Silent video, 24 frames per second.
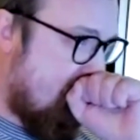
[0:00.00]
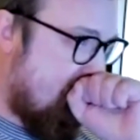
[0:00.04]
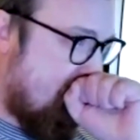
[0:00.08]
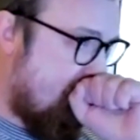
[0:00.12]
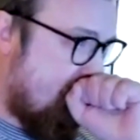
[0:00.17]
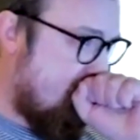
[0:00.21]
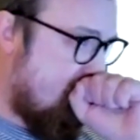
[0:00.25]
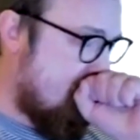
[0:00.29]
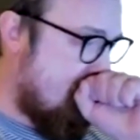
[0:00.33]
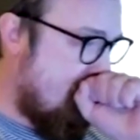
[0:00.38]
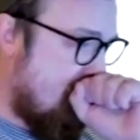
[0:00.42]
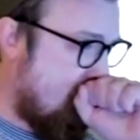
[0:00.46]

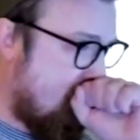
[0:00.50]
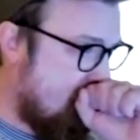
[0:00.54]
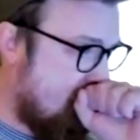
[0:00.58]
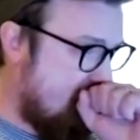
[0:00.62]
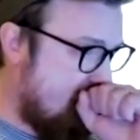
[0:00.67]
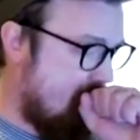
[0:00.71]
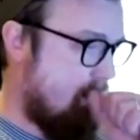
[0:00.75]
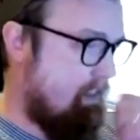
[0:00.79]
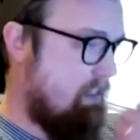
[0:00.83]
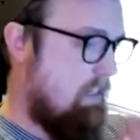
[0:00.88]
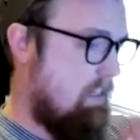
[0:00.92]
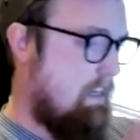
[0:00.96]
first off with
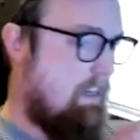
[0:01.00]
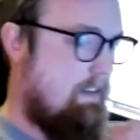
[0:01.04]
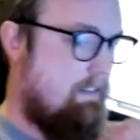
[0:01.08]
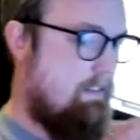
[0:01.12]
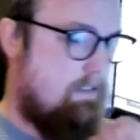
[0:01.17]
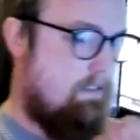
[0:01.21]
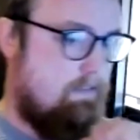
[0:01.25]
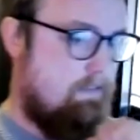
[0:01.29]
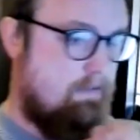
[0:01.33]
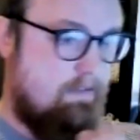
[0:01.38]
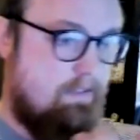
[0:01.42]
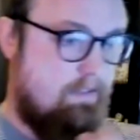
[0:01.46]

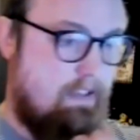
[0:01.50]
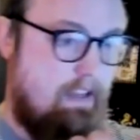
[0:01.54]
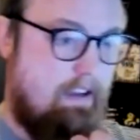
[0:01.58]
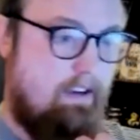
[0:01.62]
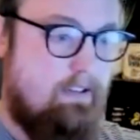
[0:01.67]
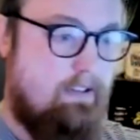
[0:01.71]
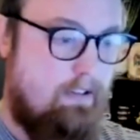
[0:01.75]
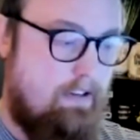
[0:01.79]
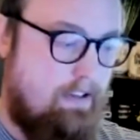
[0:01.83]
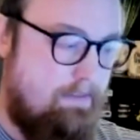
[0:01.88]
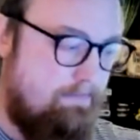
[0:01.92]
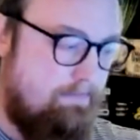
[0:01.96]
design, yeah,
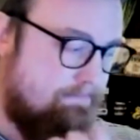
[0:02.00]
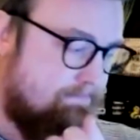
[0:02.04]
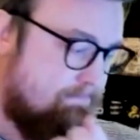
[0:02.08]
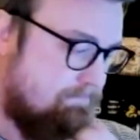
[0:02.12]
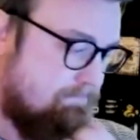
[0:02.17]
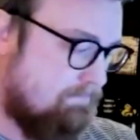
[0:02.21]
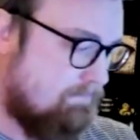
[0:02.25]
go ahead.